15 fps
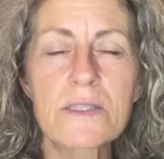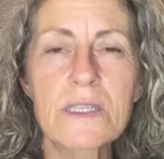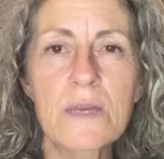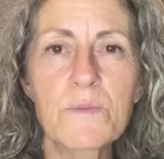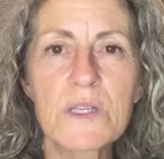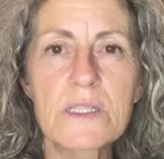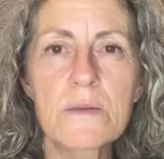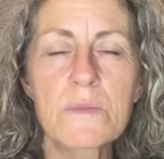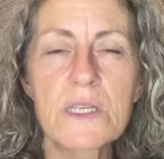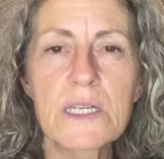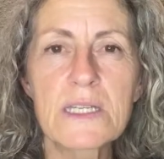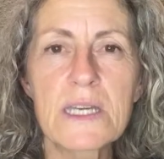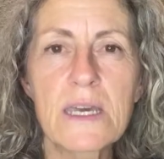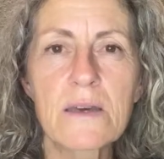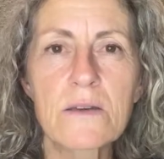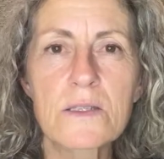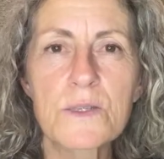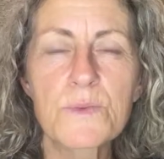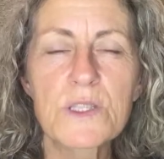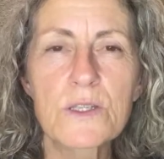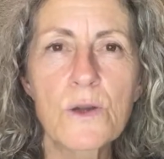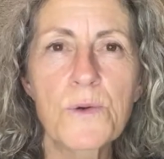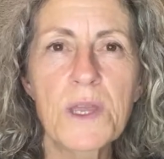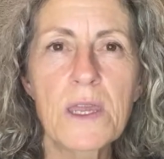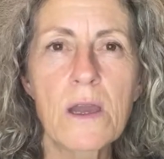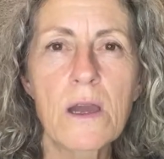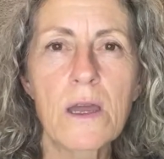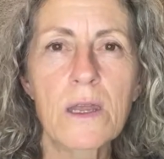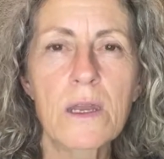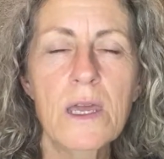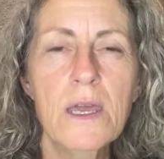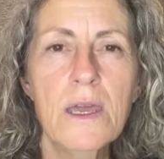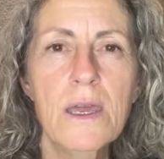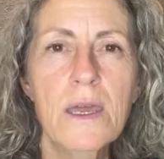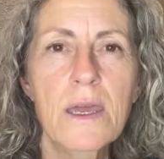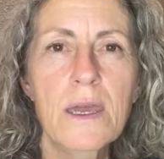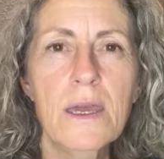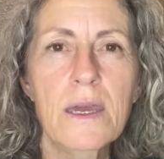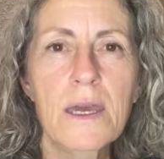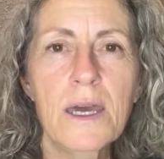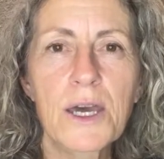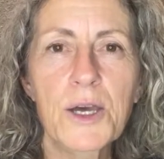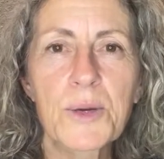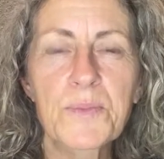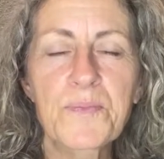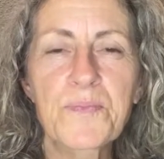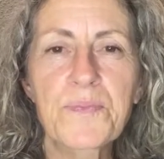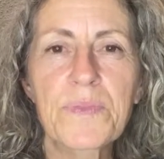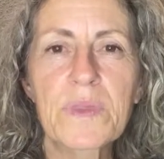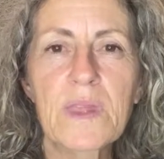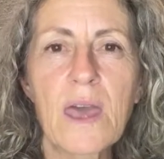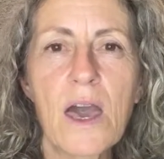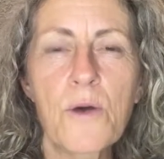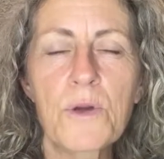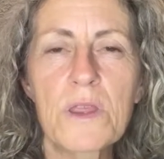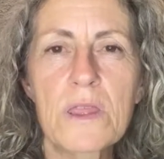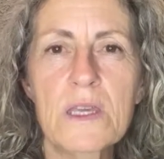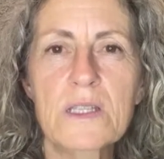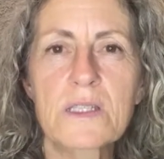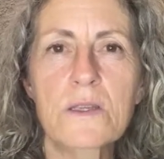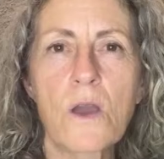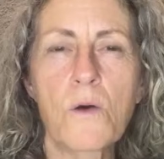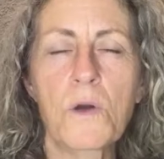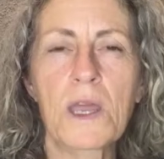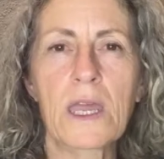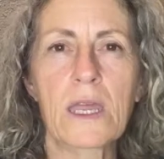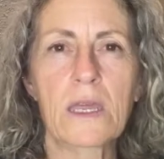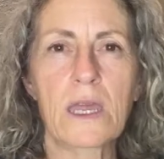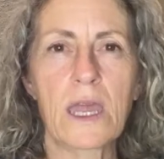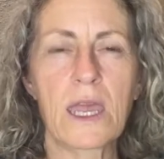Send me some details. What's going on? How are things going?